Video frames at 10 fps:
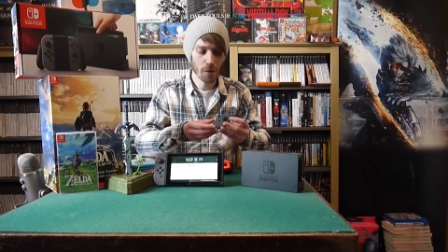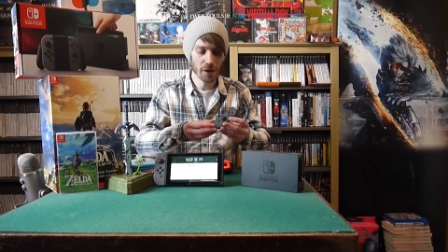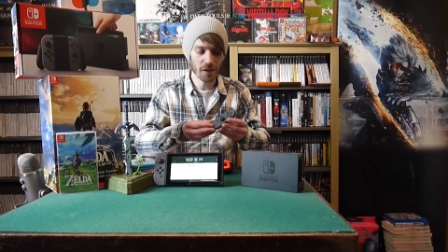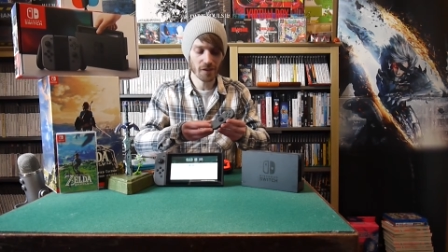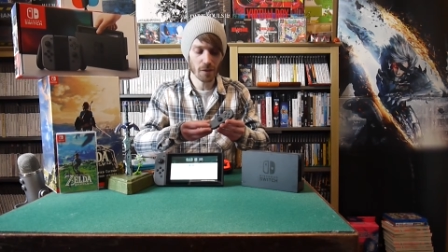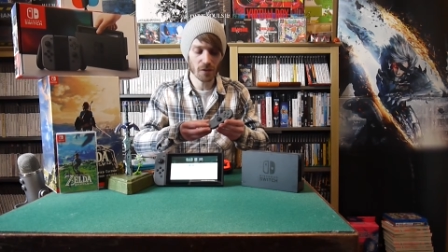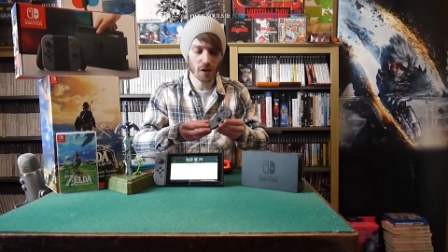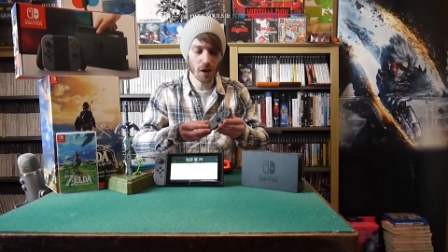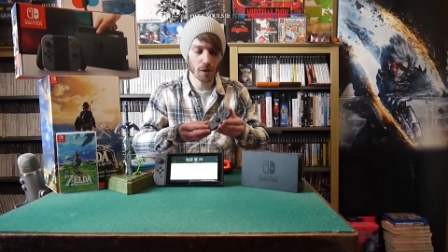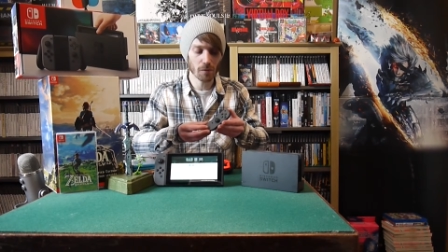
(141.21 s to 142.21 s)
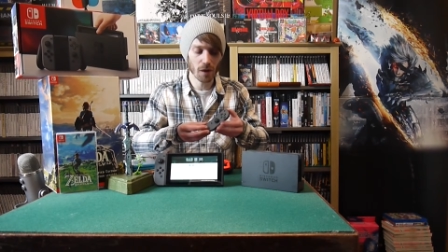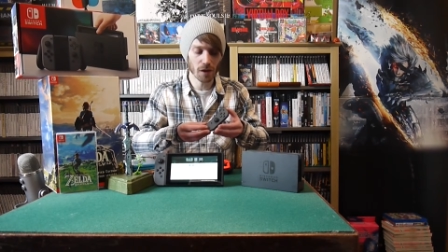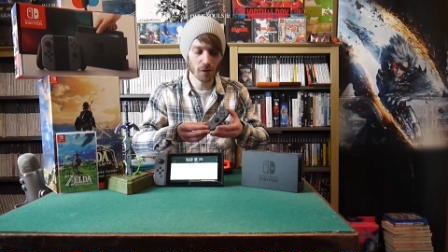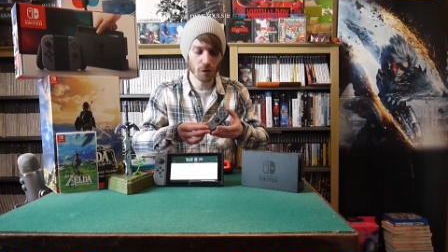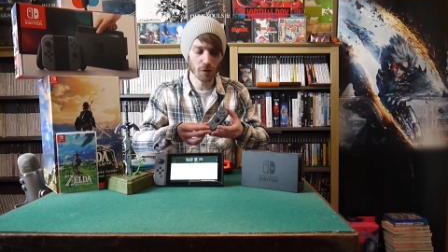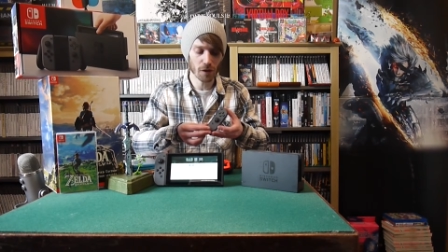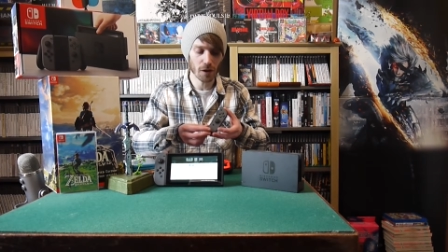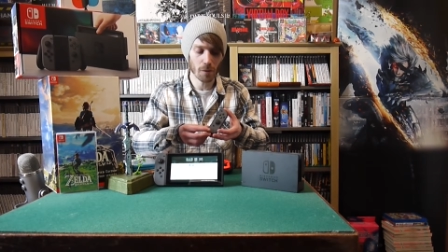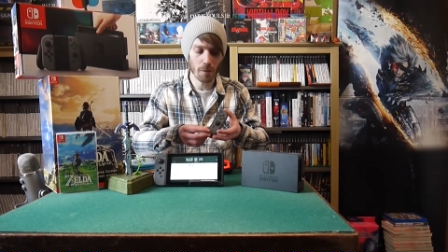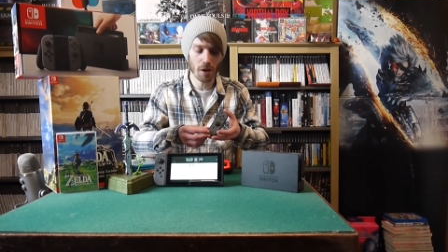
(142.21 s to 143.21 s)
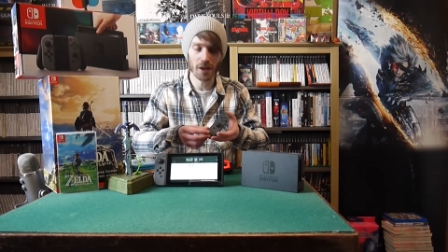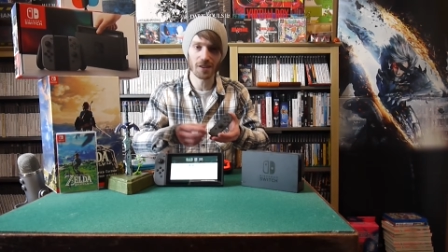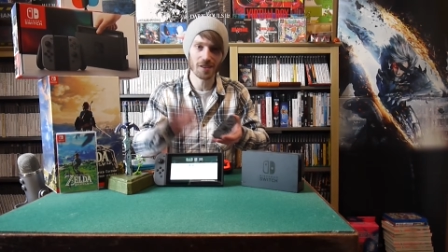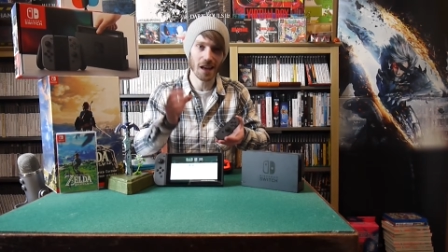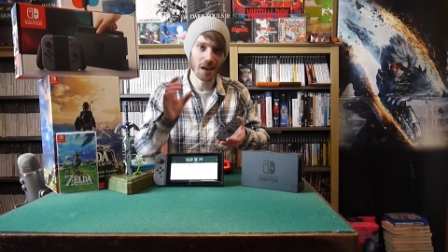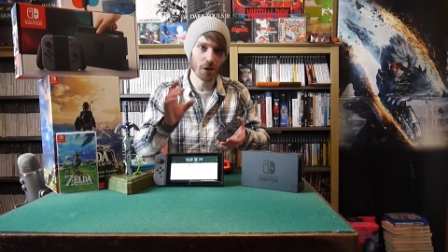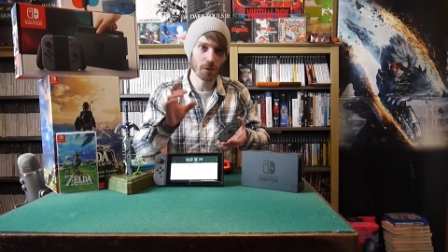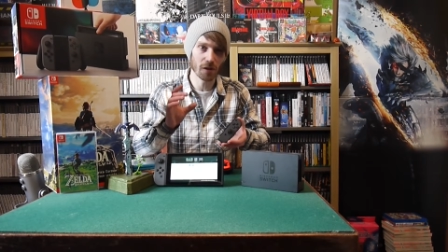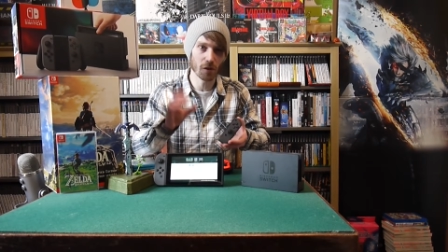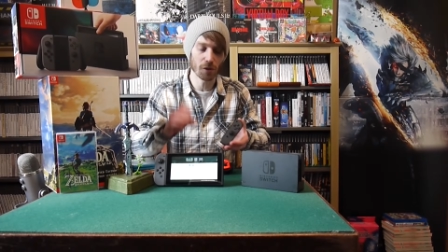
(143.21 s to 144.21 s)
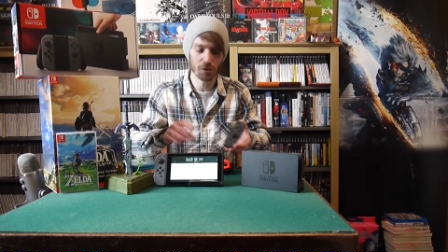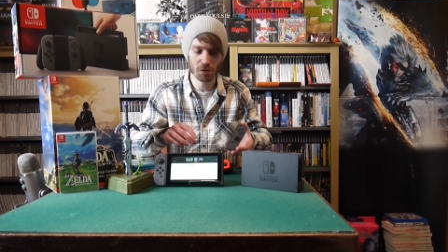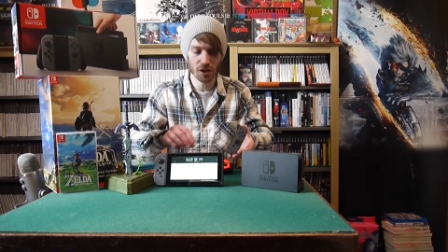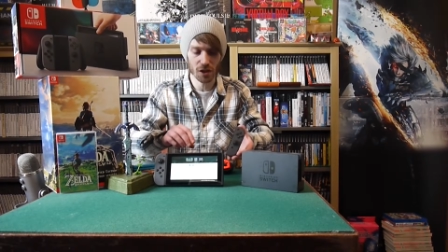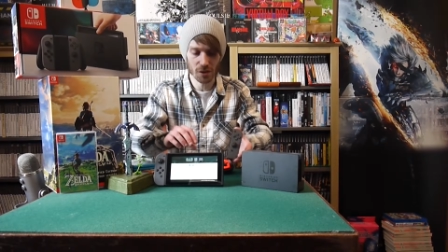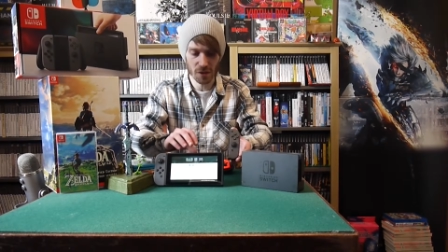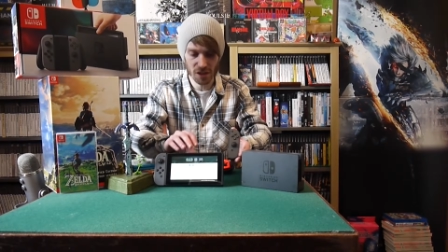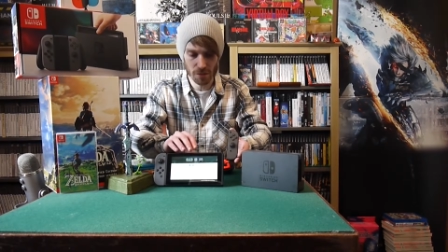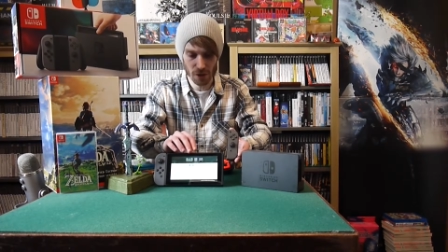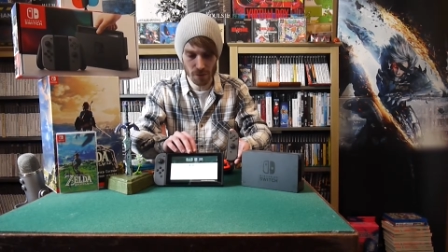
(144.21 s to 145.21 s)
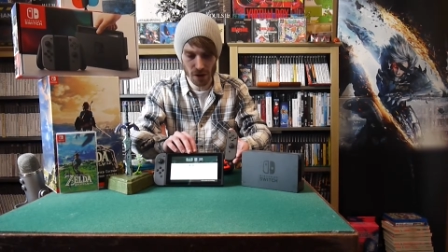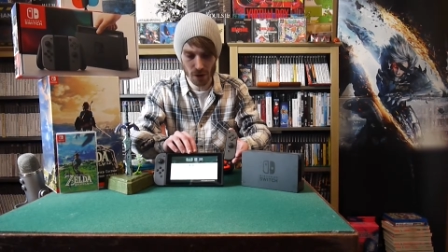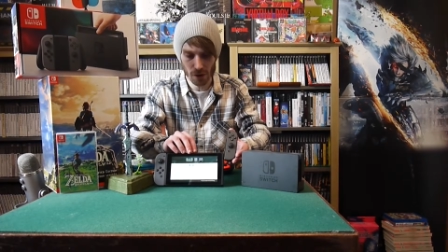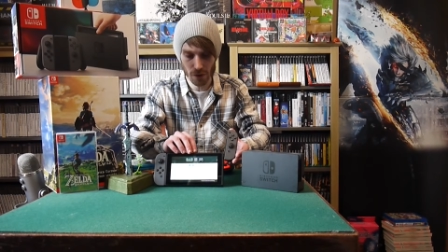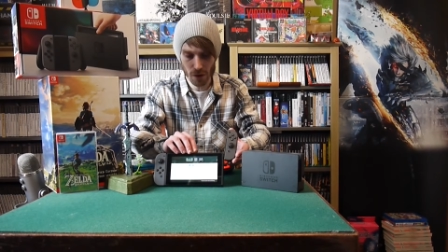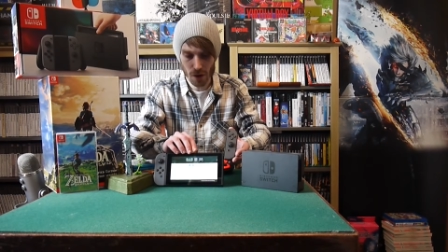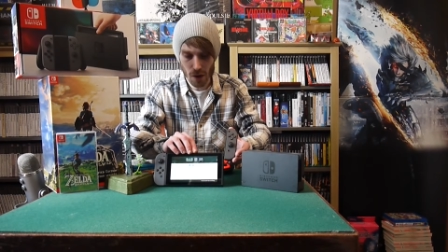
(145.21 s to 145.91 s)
But at the same time, I do feel like I'm applying just that little bit too much pressure to actually put it back on.